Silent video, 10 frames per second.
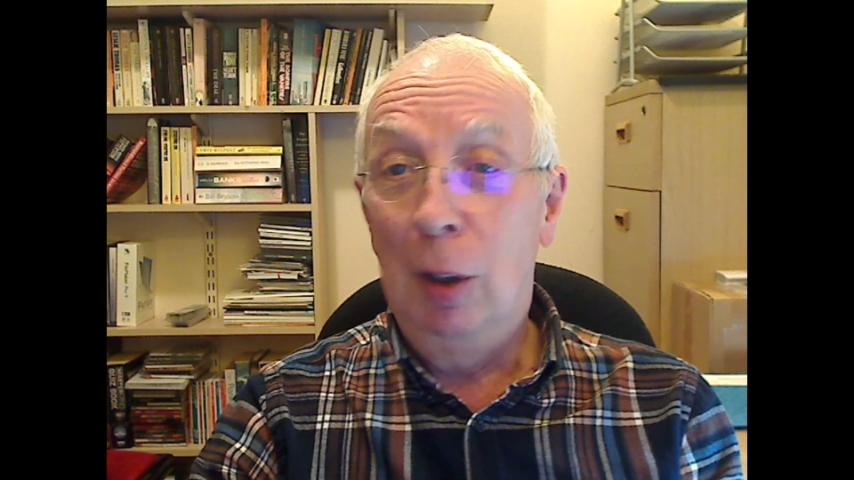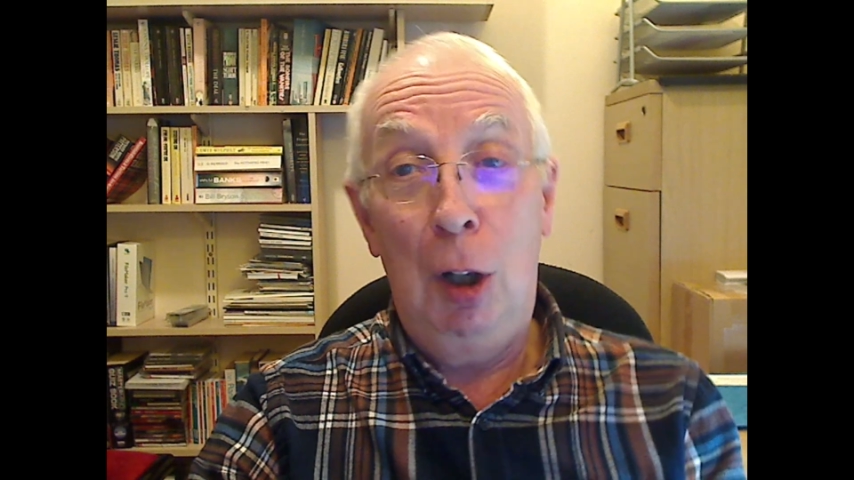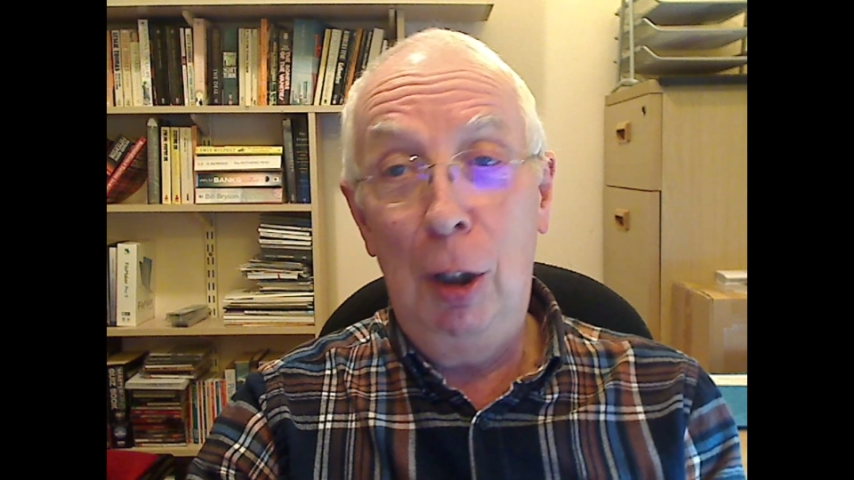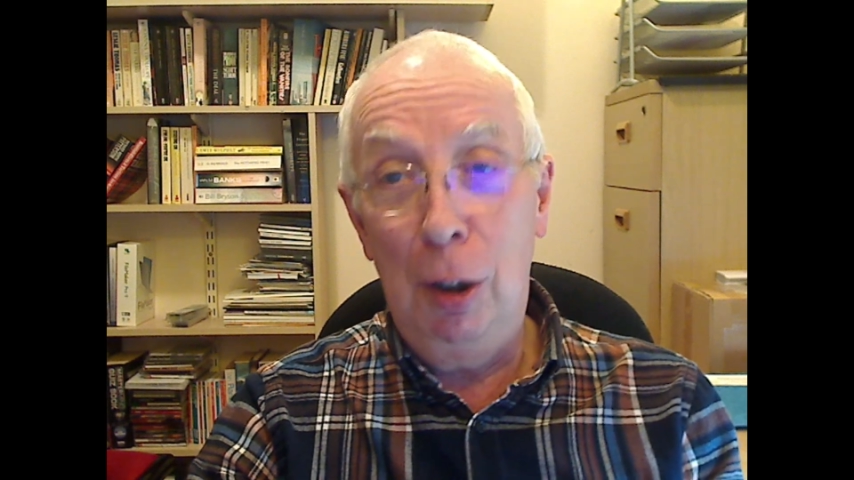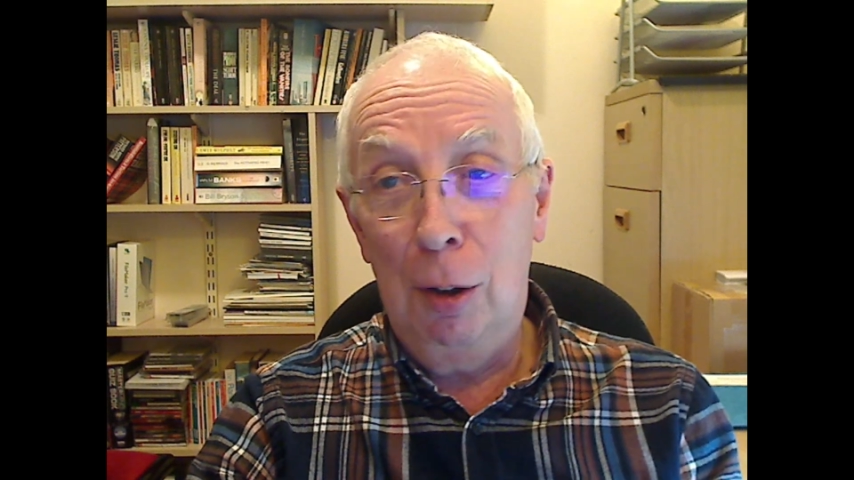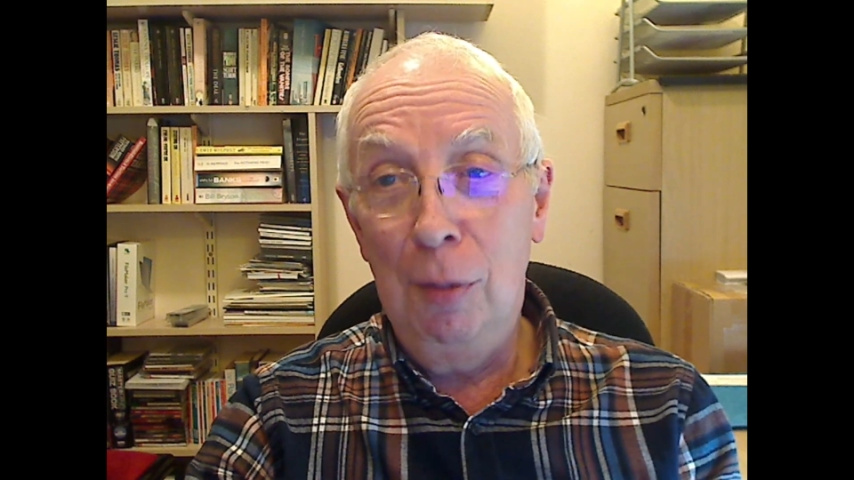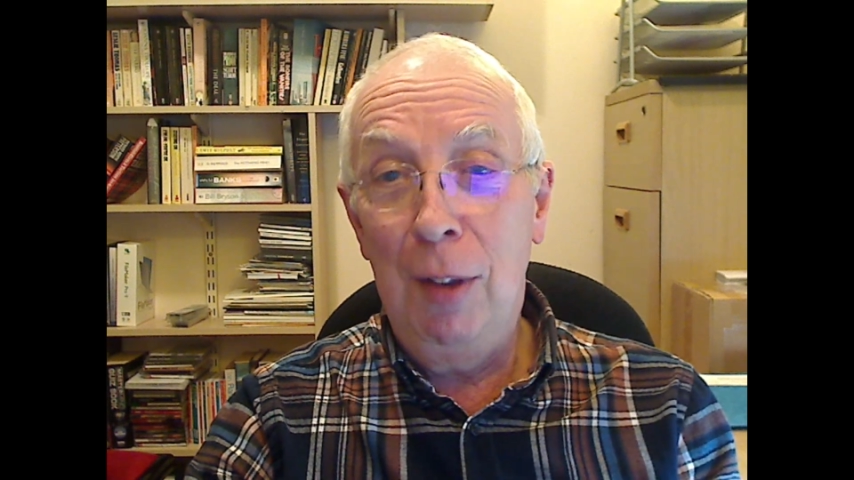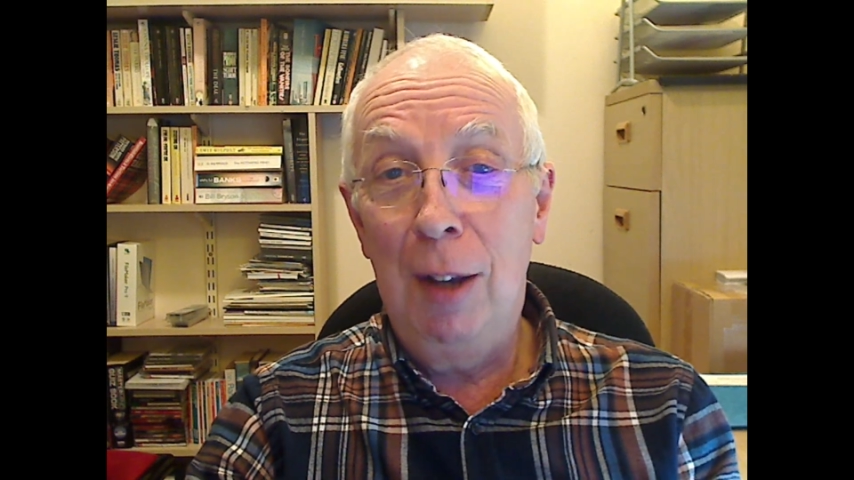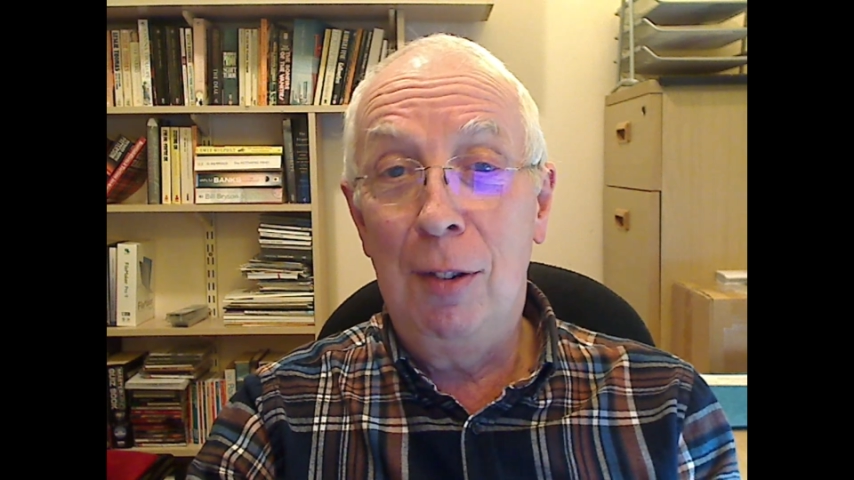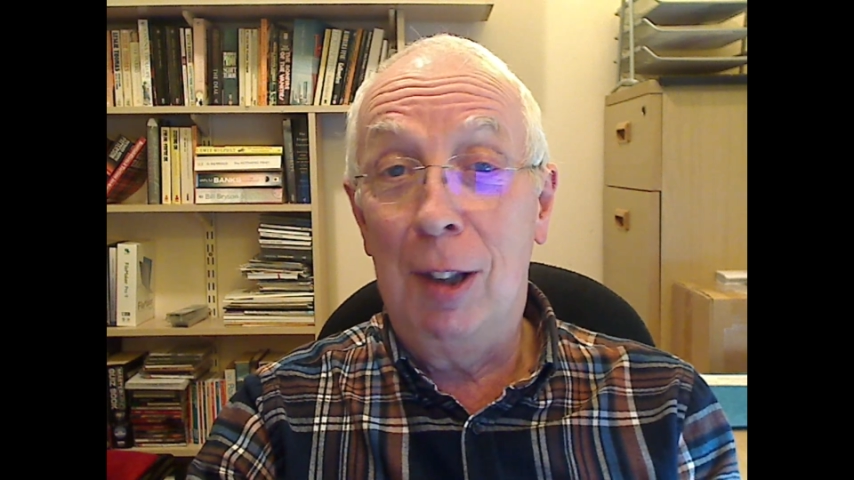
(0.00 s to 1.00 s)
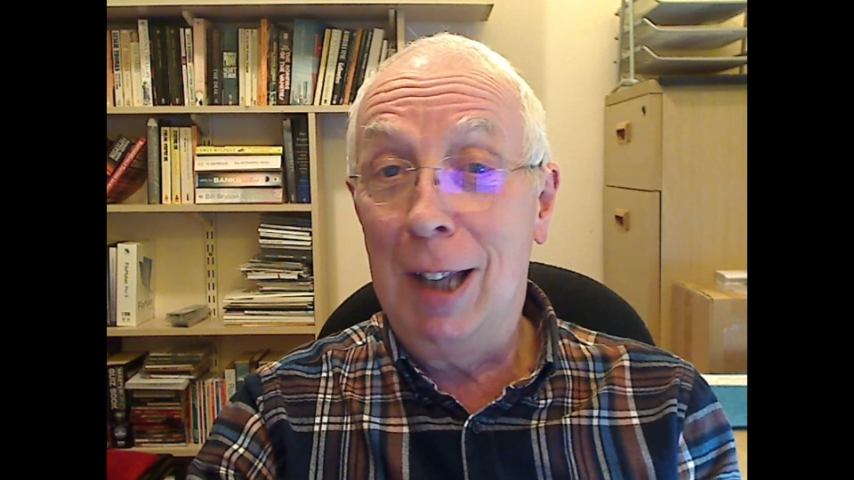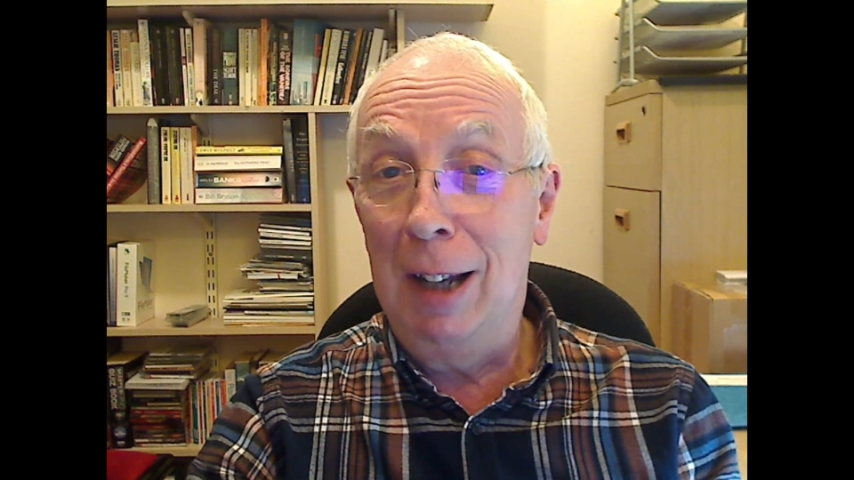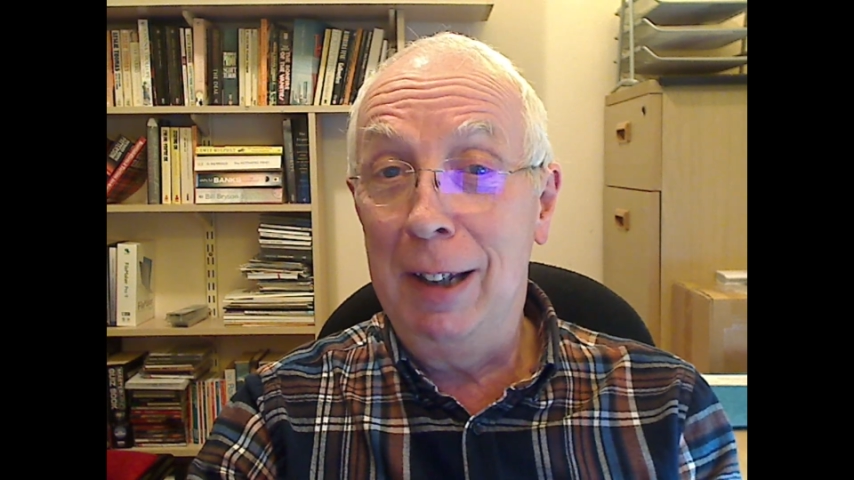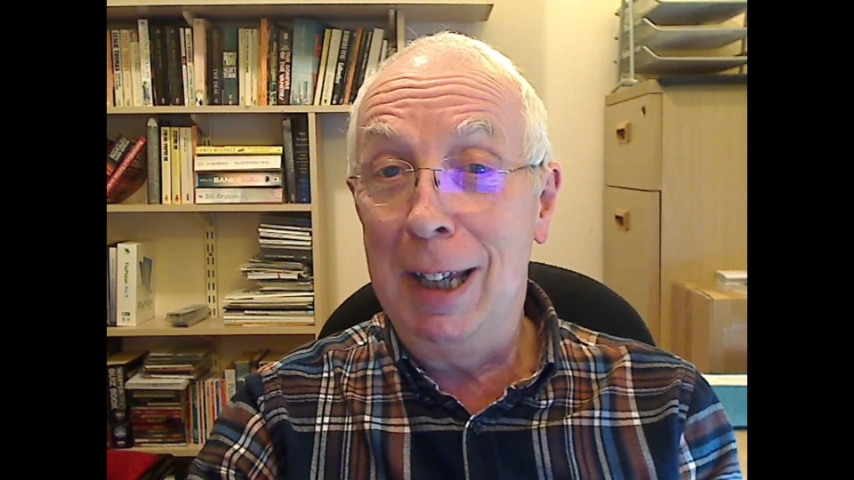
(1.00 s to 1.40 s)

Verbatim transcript: Early on, there's the colour